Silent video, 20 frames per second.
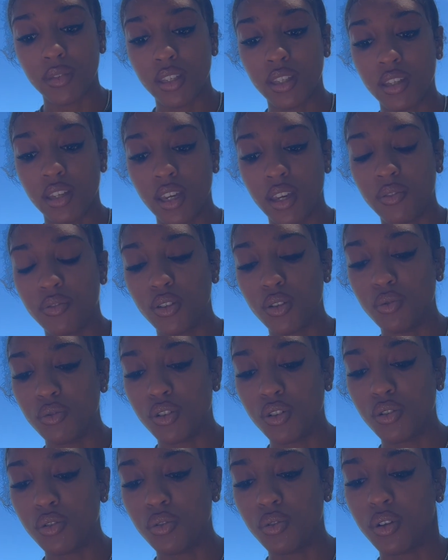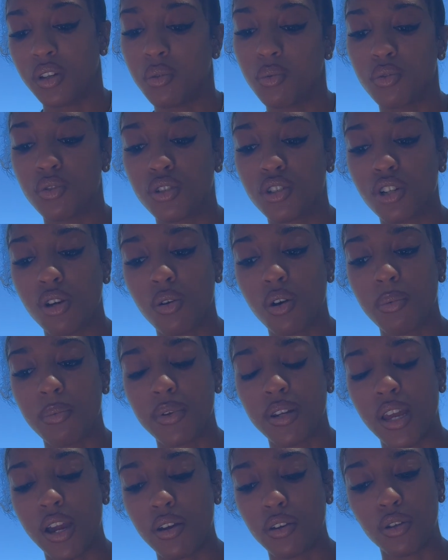If you do, it will show up
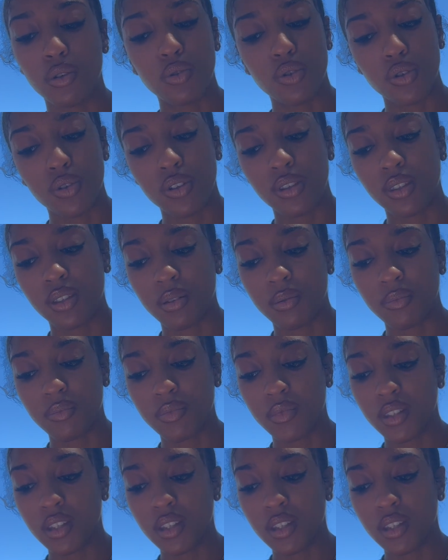in how you treat them.